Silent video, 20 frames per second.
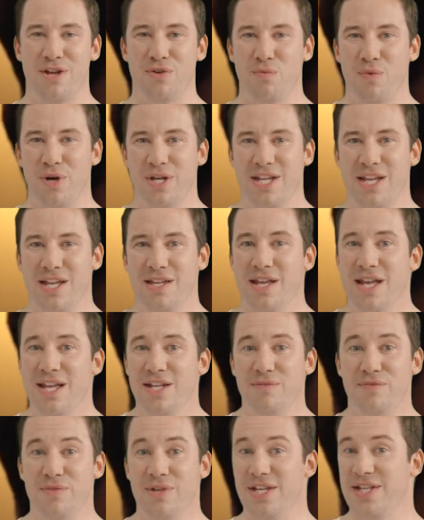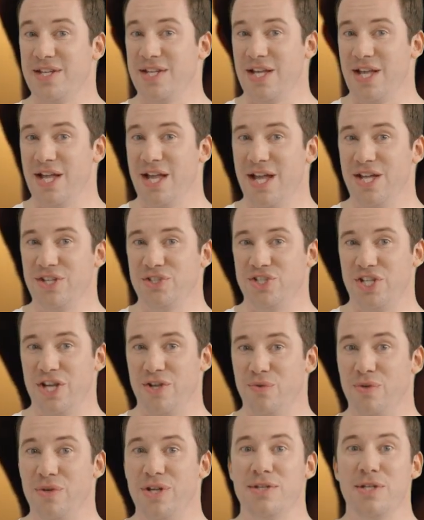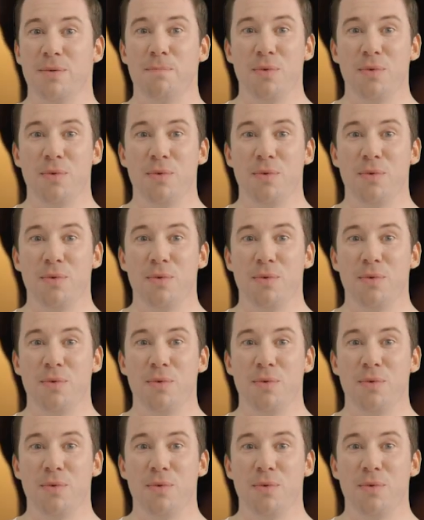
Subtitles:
as running it natively. And generally, the